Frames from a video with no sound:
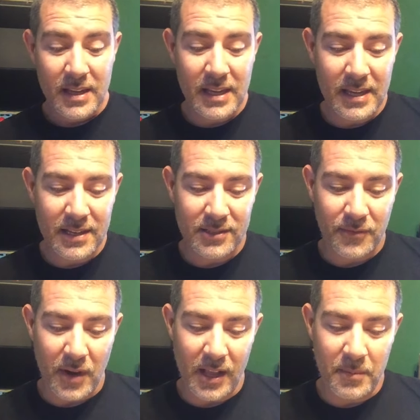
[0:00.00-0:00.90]
E is
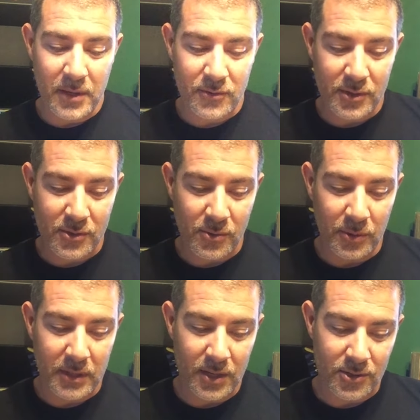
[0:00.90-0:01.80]
for elementary
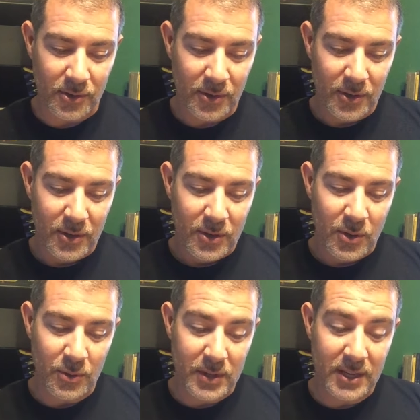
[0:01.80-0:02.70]
school teacher
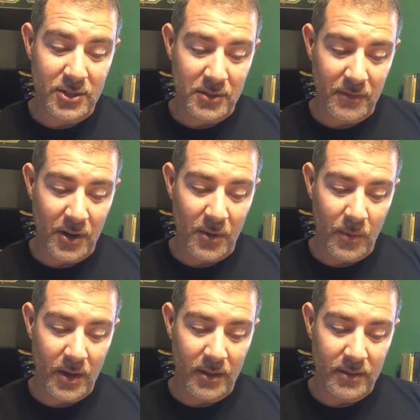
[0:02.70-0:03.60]
who teaches very
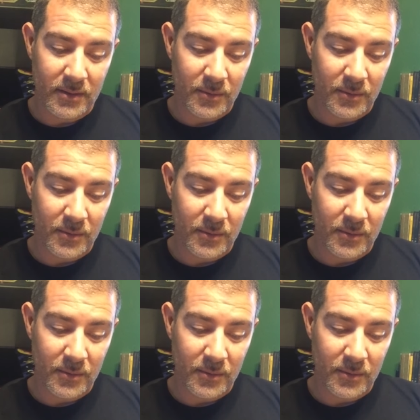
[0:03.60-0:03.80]
well.